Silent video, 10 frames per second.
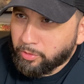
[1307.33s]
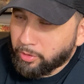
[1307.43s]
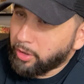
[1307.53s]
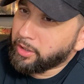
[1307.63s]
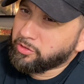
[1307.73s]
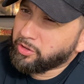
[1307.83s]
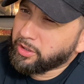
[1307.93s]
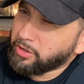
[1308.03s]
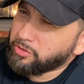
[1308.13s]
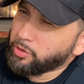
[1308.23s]
All right, so
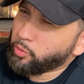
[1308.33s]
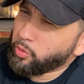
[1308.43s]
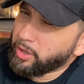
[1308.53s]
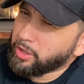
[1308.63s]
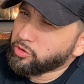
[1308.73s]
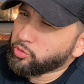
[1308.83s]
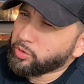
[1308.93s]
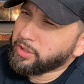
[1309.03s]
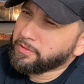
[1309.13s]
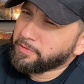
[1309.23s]
here's the 1 in
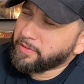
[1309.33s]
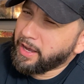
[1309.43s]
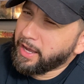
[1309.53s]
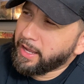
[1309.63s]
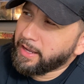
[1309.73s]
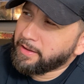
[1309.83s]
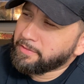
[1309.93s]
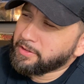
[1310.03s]
25.